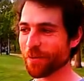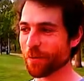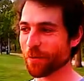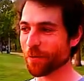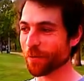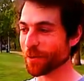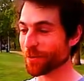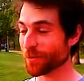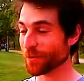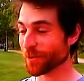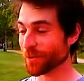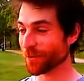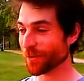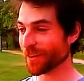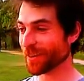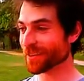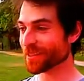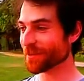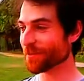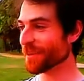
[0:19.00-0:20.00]
We're, we're
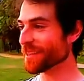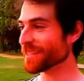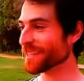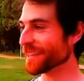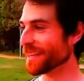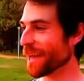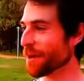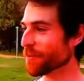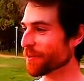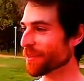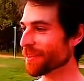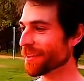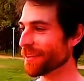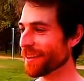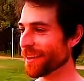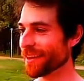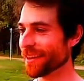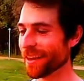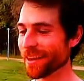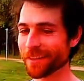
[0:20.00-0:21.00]
creating this amazing labyrinth in,
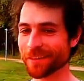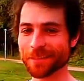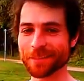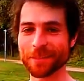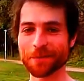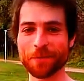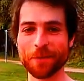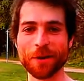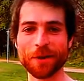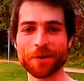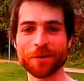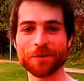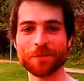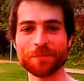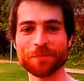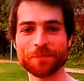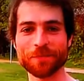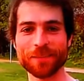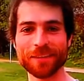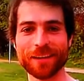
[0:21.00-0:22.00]
in Eglinton Park.
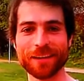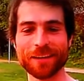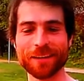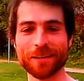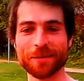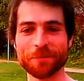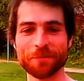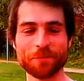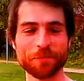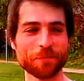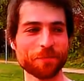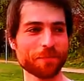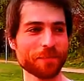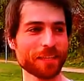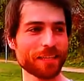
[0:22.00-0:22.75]
Um,